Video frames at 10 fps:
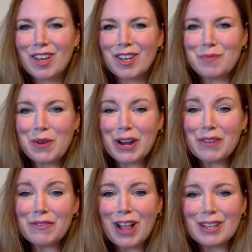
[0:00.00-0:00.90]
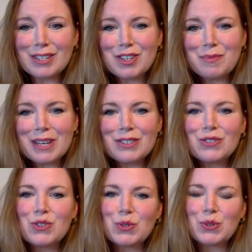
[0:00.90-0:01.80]
Good morning, Flosstube.
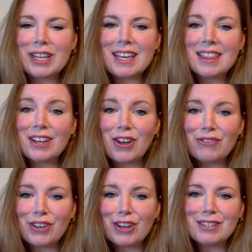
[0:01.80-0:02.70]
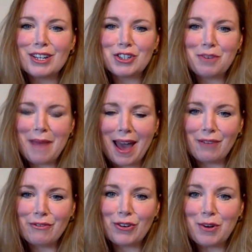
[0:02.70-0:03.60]
It's Julie, the Gulf Coast Stitcher,
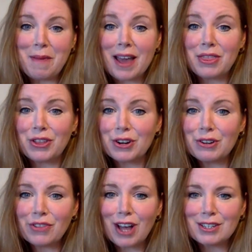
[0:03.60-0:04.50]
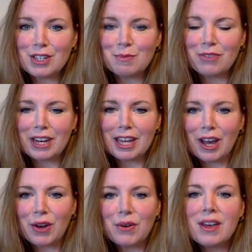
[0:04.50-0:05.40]
back for my third Flosstube
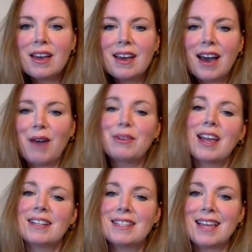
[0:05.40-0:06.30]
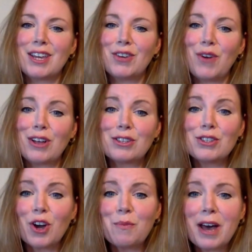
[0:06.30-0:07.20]
video. I would like to thank you all
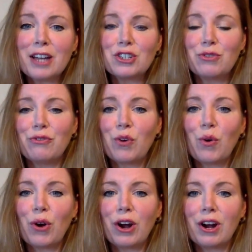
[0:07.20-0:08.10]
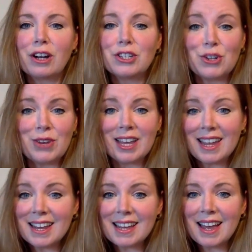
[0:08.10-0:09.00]
so much for tuning
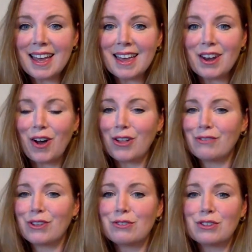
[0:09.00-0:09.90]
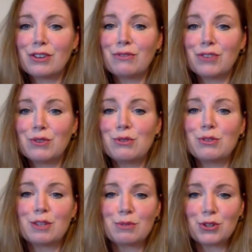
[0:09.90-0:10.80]
in again, all of those of you who
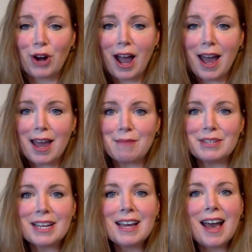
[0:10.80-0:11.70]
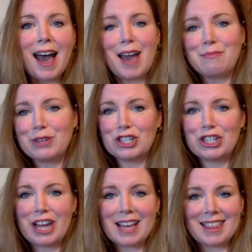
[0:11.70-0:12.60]
subscribed. I
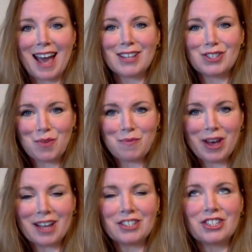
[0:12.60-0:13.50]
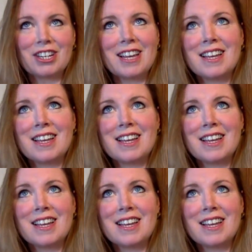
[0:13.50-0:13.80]
appreciate that so much.